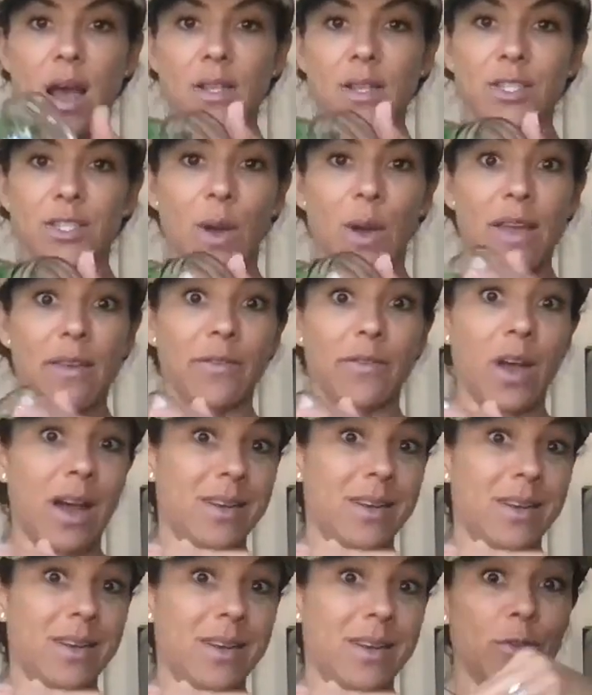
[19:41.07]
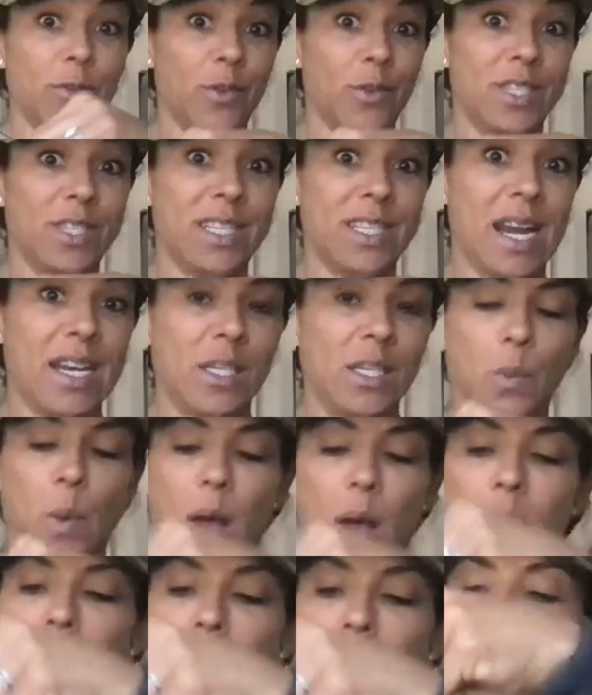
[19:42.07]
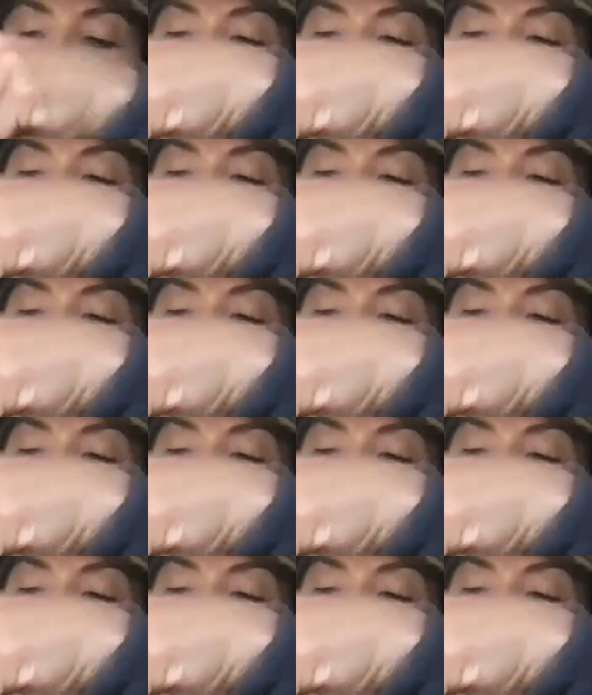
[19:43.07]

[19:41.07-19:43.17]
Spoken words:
so I have got dinner for tonight as well.